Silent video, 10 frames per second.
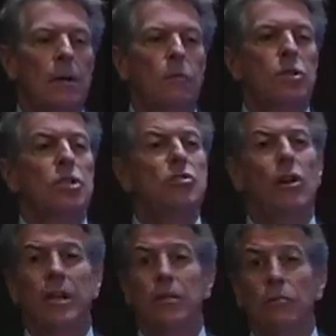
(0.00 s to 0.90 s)
which is
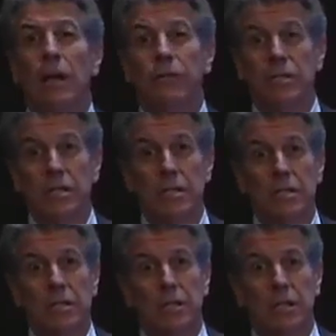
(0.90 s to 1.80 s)
not irrelevant
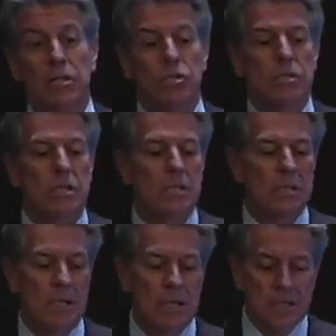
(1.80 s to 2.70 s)
to the issues in
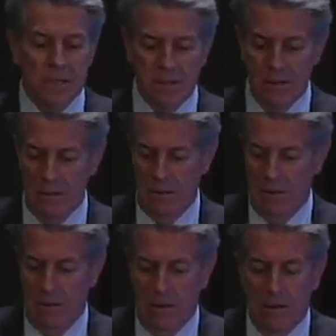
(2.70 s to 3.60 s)
this case.
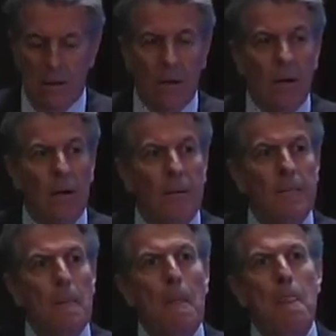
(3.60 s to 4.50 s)
The